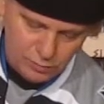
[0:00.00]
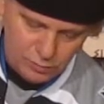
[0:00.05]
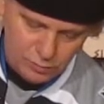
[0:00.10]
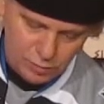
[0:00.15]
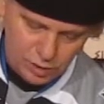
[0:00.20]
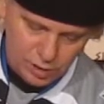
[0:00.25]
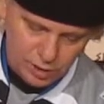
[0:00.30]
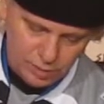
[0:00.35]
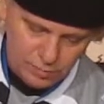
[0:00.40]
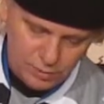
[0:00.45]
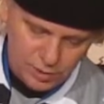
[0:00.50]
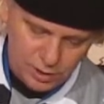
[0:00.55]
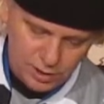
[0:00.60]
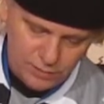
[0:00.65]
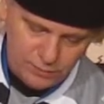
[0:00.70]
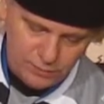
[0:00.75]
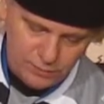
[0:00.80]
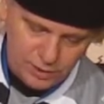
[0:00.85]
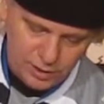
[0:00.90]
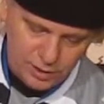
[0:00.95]
of worked up the
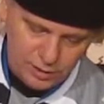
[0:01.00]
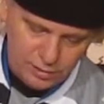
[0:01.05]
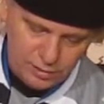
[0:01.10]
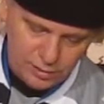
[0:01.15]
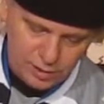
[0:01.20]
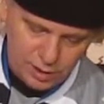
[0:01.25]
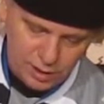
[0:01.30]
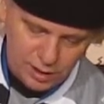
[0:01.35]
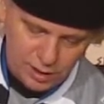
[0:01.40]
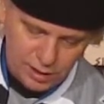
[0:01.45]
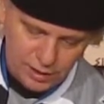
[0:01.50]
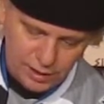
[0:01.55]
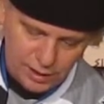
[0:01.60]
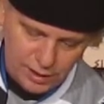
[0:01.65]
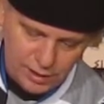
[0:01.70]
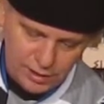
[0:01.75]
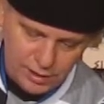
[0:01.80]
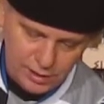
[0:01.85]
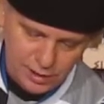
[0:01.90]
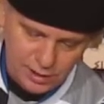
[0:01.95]
figures and all that,
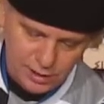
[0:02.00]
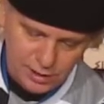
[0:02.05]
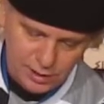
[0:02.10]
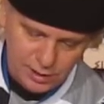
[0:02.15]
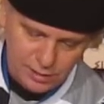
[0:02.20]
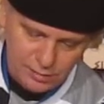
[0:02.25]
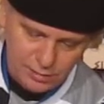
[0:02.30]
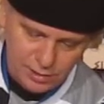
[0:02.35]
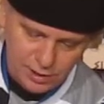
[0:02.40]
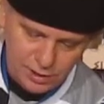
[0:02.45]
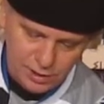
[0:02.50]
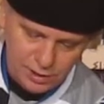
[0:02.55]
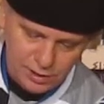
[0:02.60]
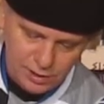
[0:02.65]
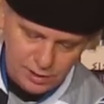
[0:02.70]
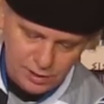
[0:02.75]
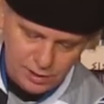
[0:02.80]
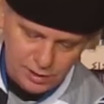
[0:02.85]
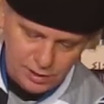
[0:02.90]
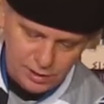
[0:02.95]
and he said to me,
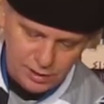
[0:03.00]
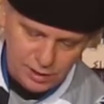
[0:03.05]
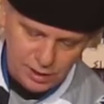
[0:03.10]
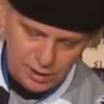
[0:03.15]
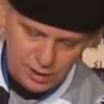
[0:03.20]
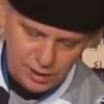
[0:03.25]
"Jesus,